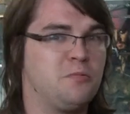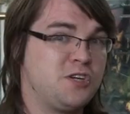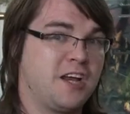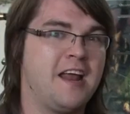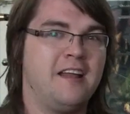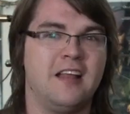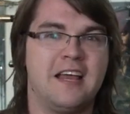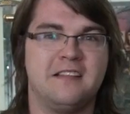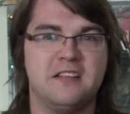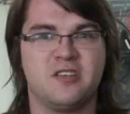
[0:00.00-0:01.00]
which I kind of
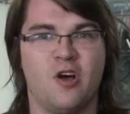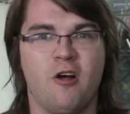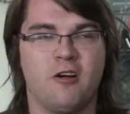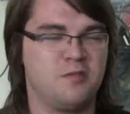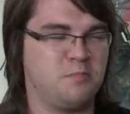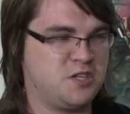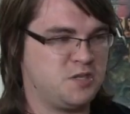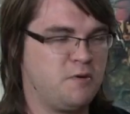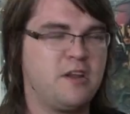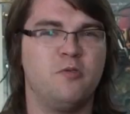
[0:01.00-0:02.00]
like in this arc, which is
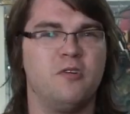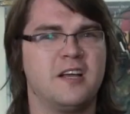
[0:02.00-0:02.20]
pretty cool.